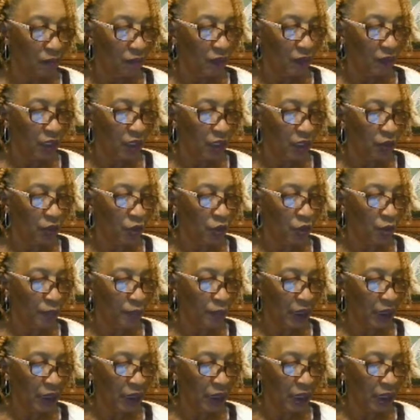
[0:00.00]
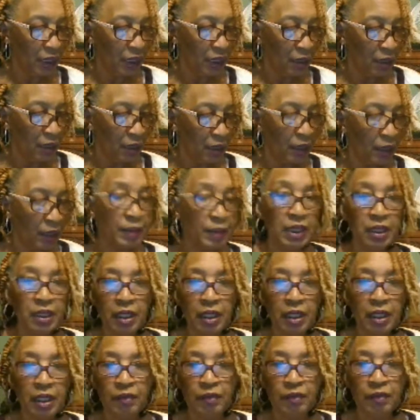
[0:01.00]
Norman Lear. I'm gonna look up
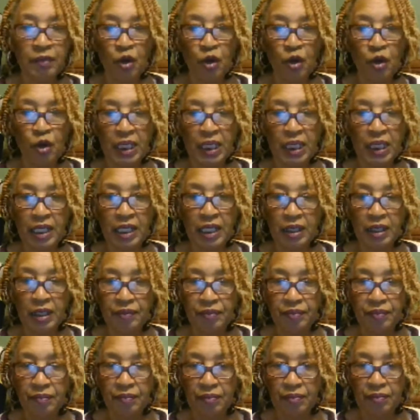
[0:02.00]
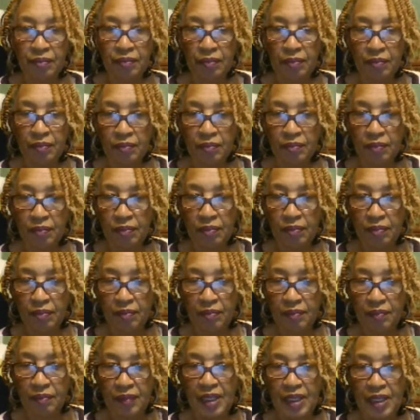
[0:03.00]
Norman Lear.
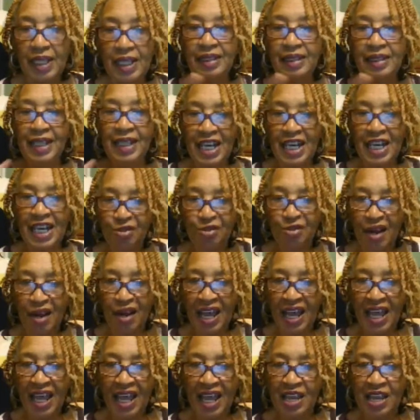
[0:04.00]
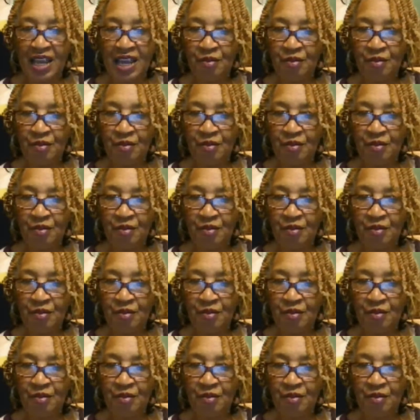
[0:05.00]
That's right. I ain't one to